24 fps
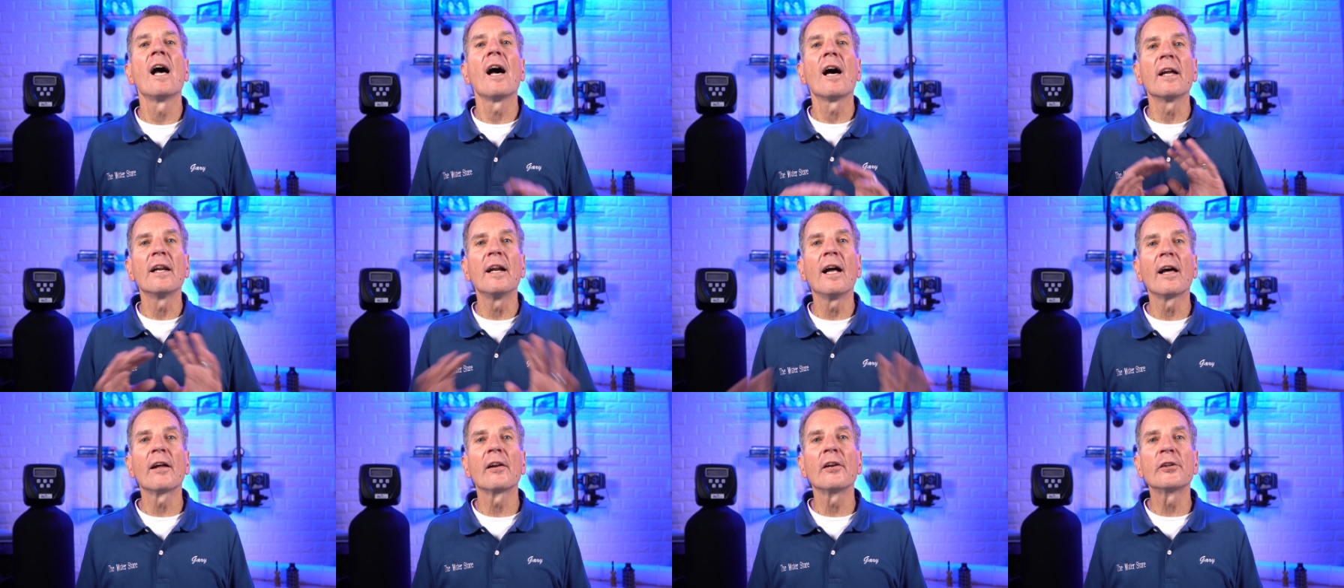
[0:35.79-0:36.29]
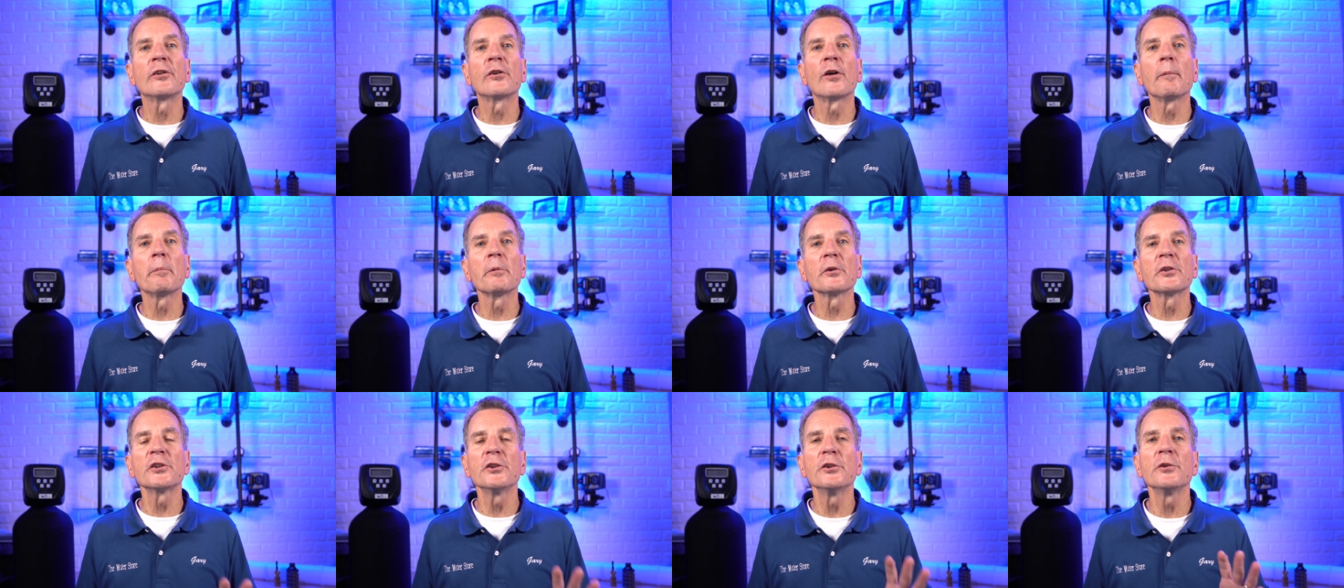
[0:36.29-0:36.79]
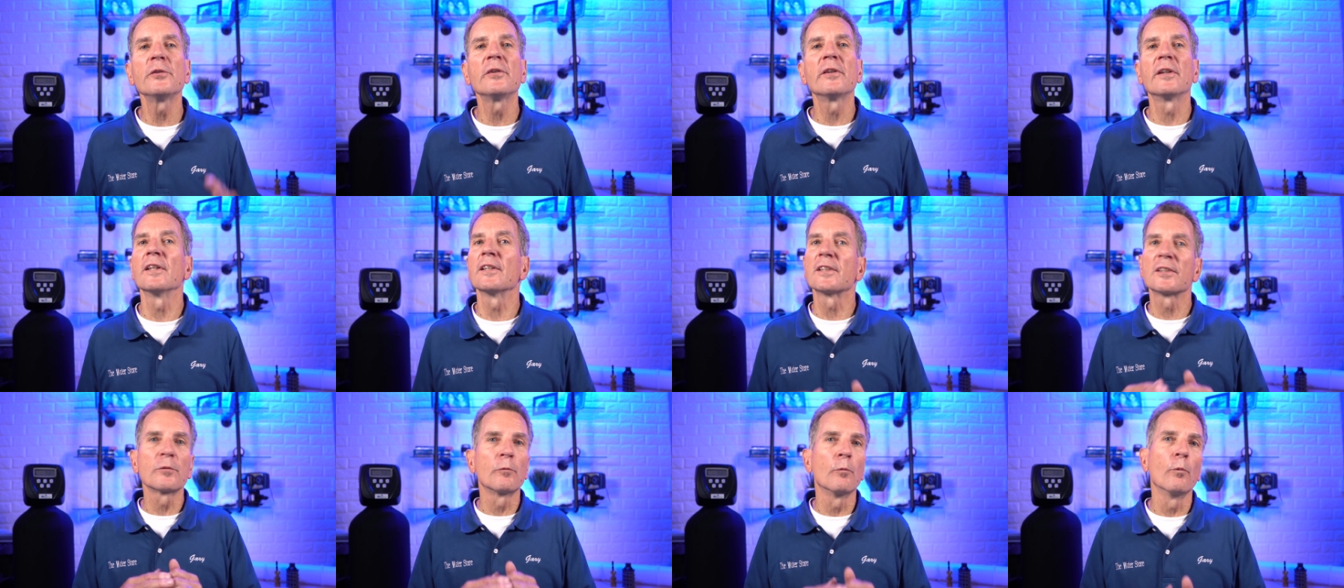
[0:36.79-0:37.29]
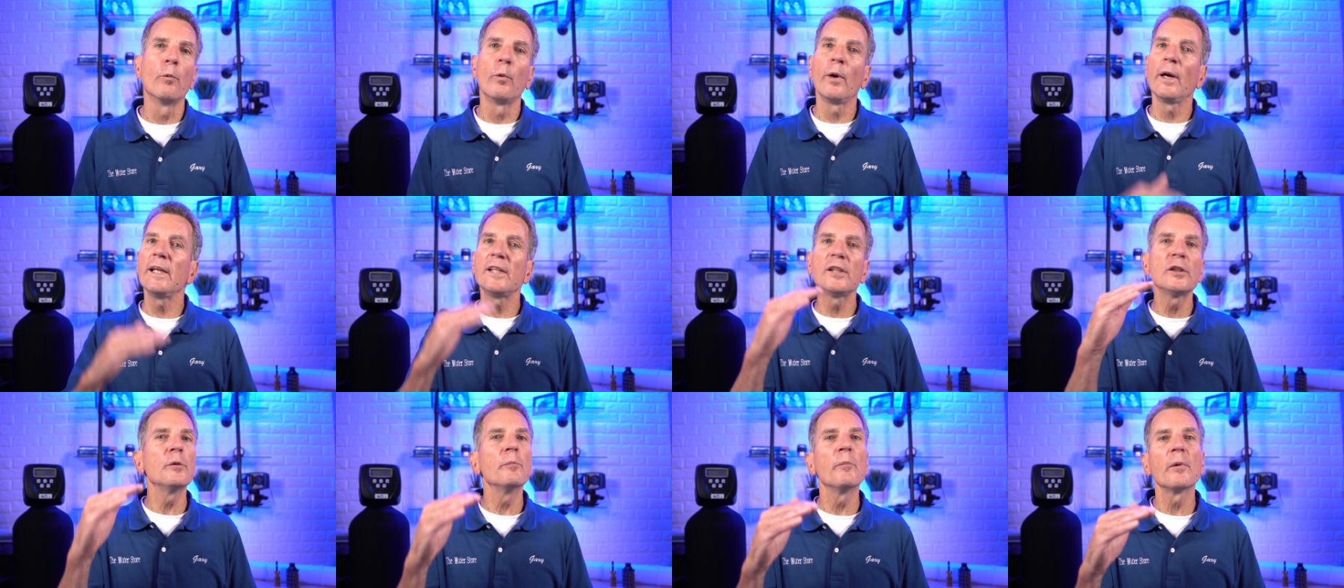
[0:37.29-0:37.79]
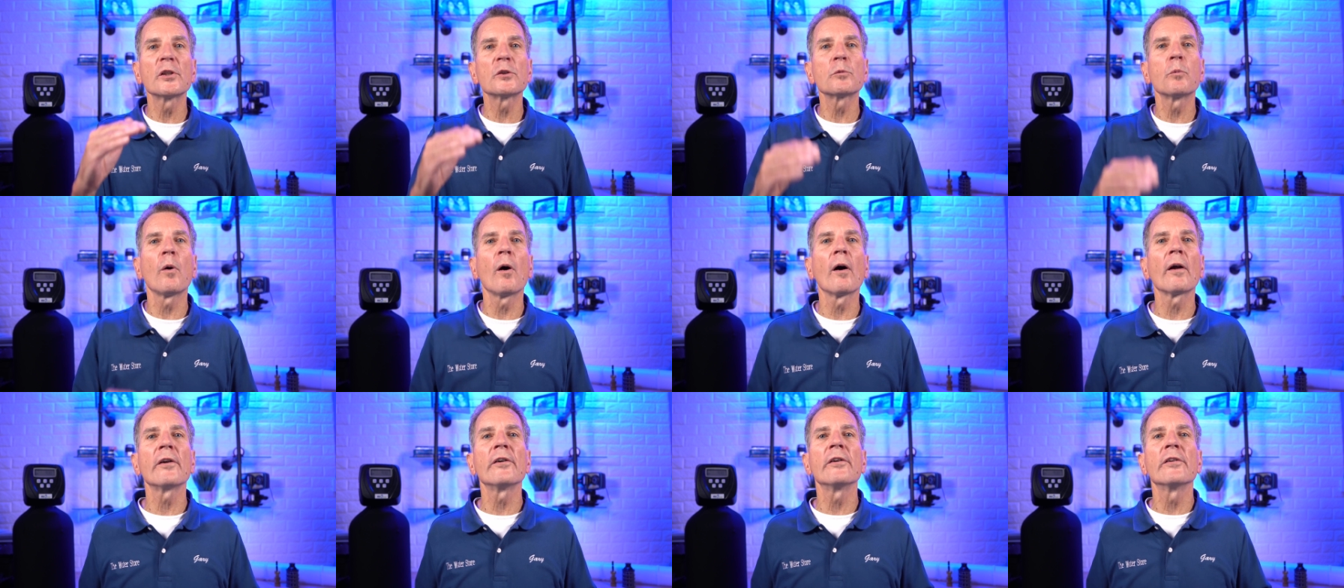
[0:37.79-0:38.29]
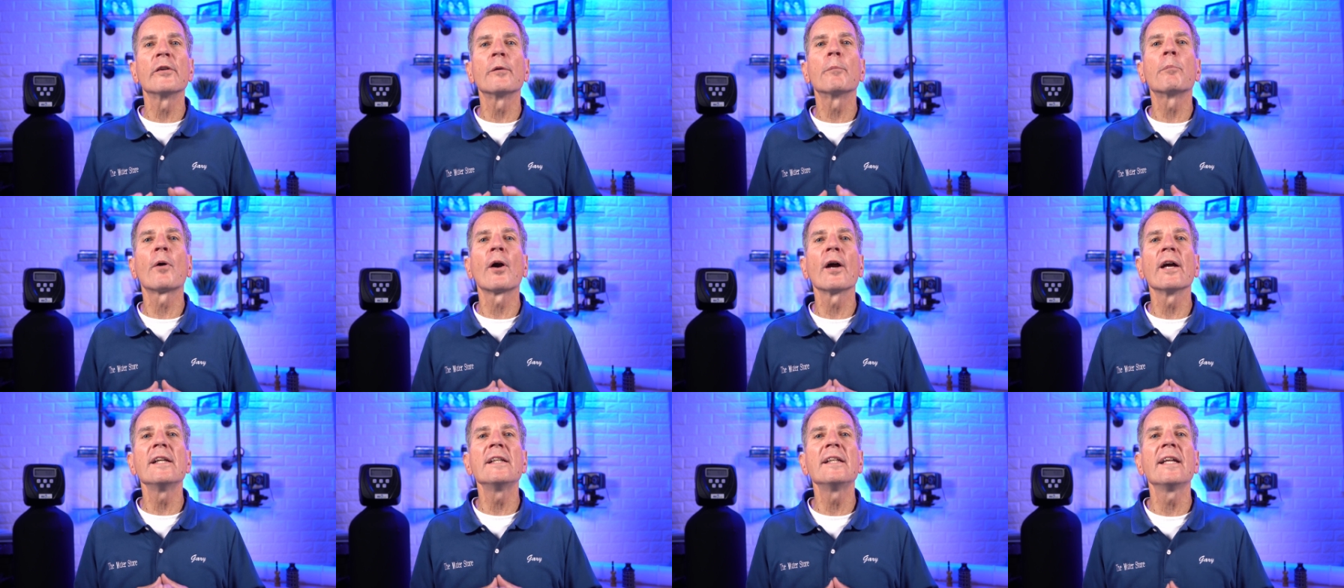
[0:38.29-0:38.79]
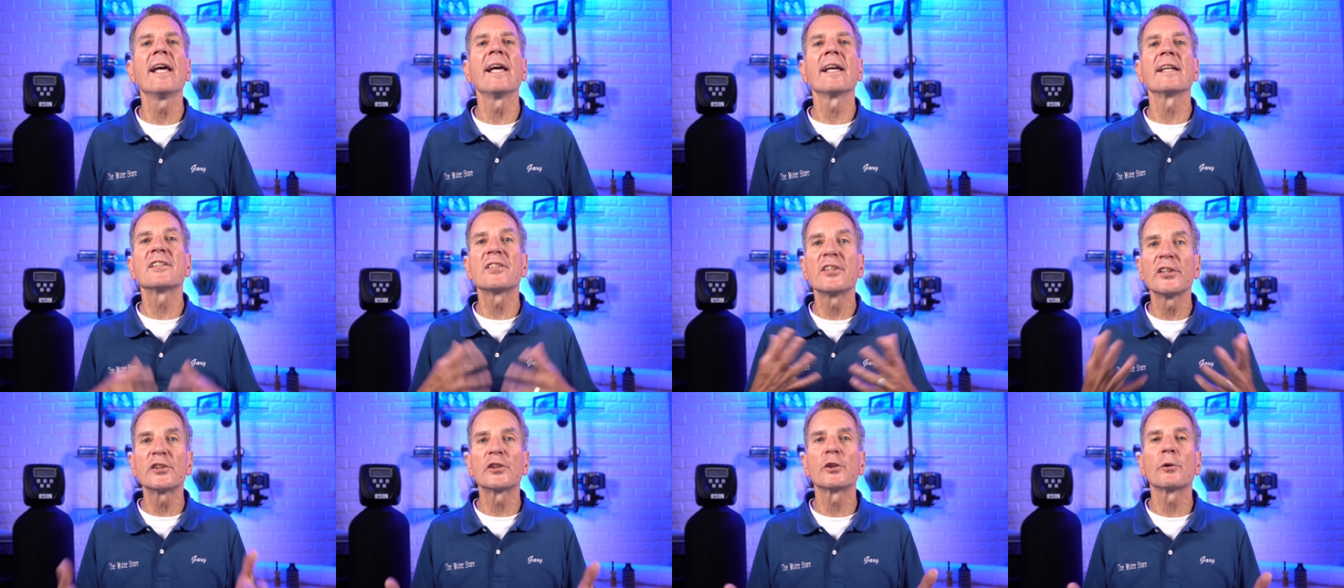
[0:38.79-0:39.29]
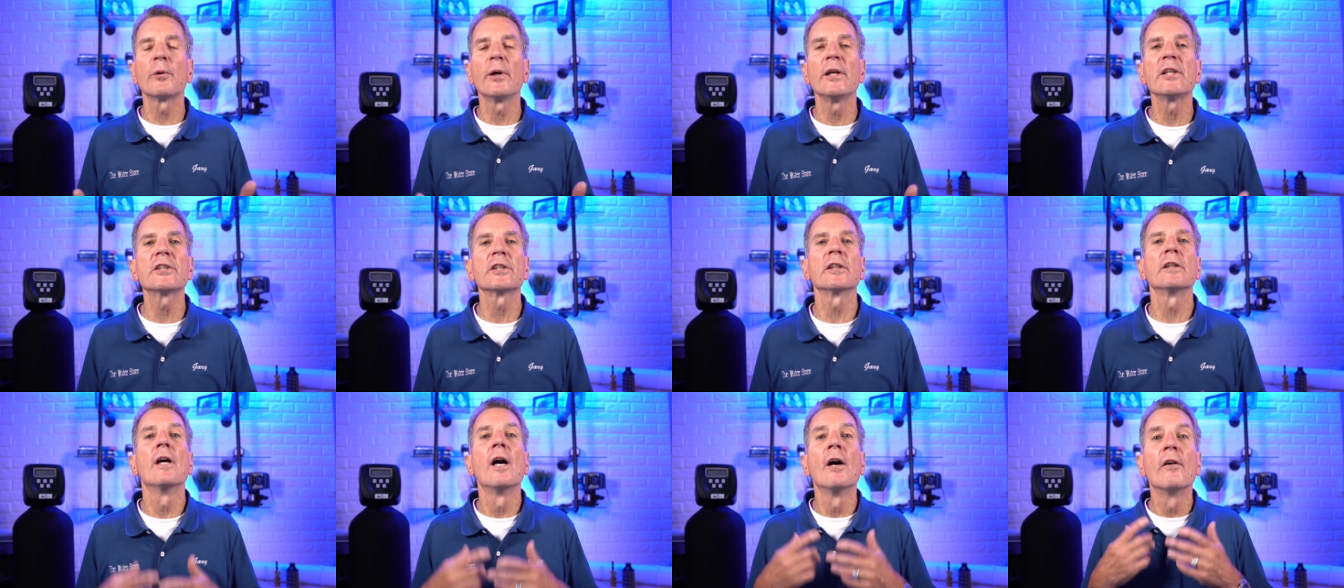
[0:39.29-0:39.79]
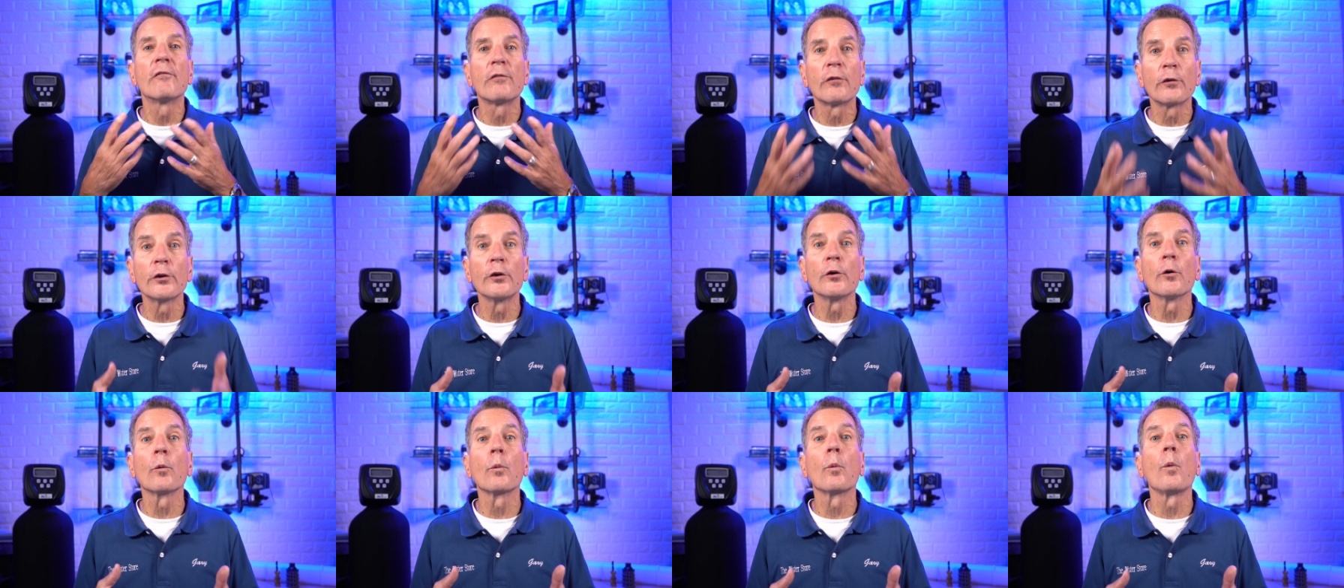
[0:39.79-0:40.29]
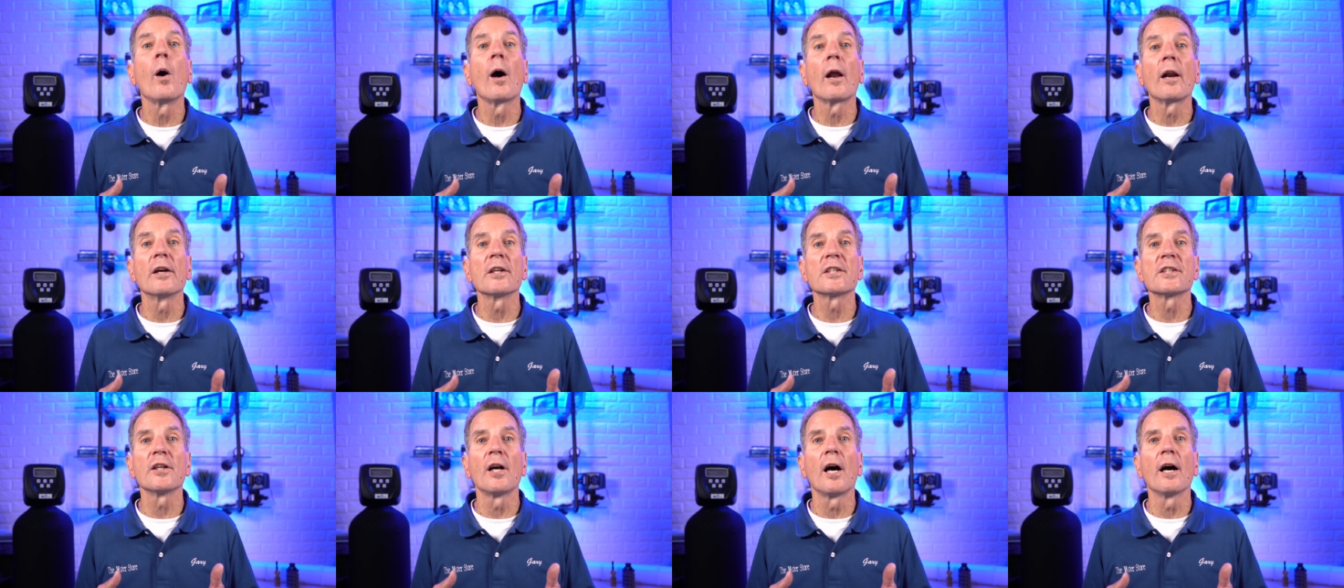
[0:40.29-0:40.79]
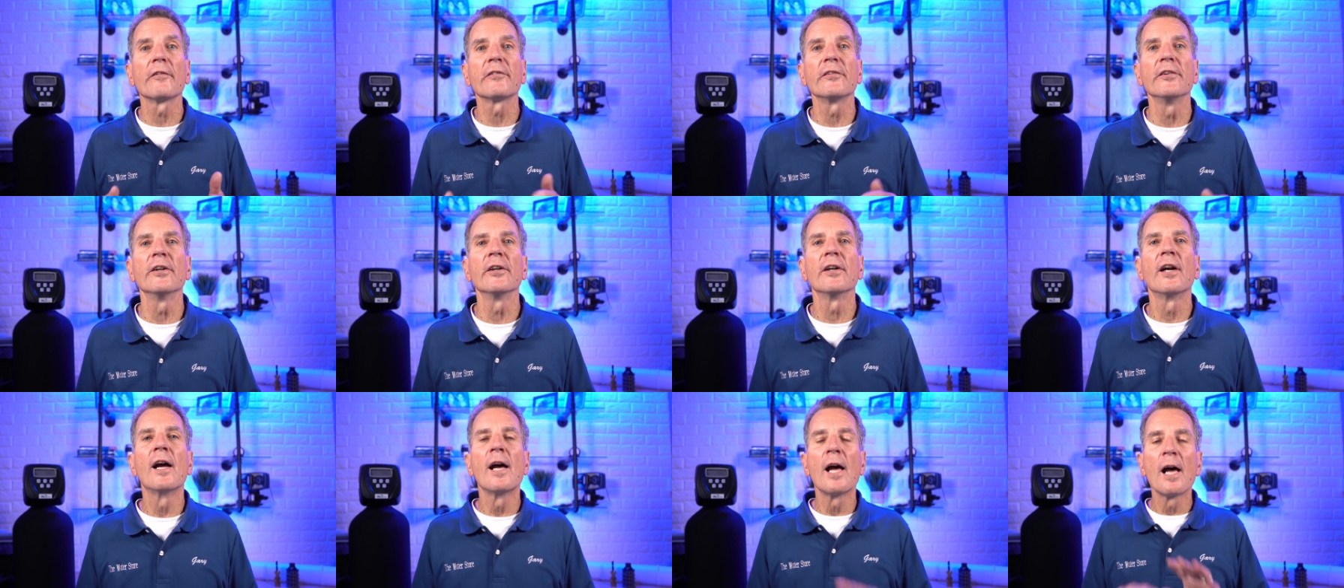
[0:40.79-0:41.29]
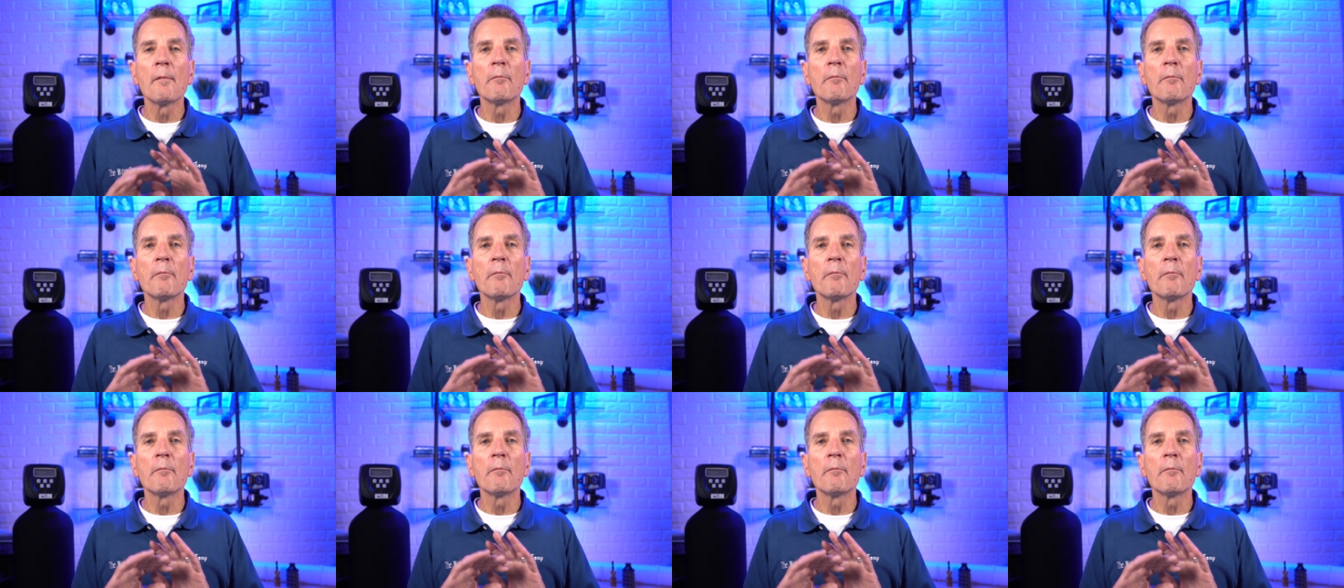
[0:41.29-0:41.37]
on how to troubleshoot this way too much water in the brine tank situation for your water softener.